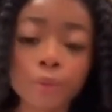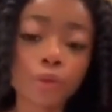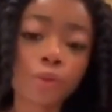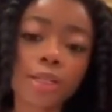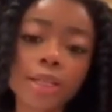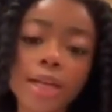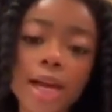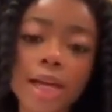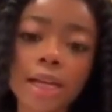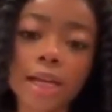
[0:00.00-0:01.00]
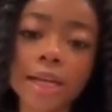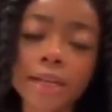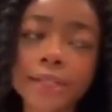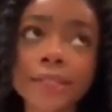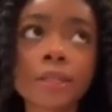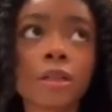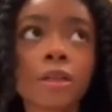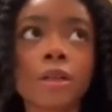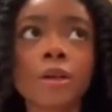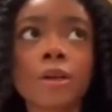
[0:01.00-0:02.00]
college. I am
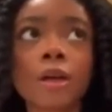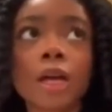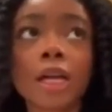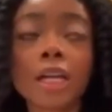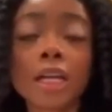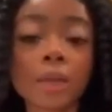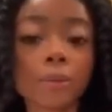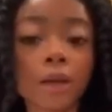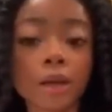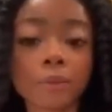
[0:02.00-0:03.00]
already in college.